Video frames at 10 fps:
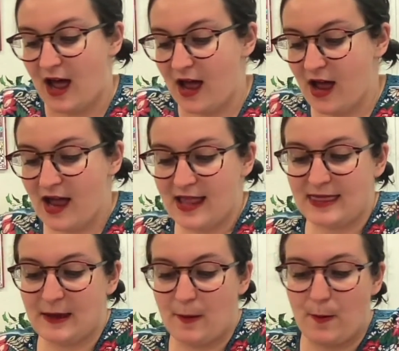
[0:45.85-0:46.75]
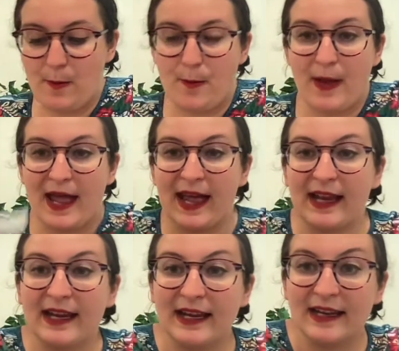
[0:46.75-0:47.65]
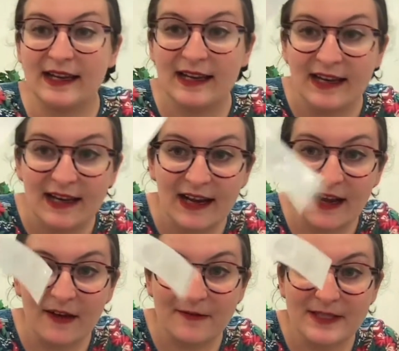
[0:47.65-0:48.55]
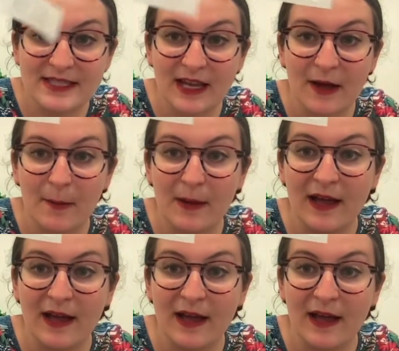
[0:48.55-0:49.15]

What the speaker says: on the back of some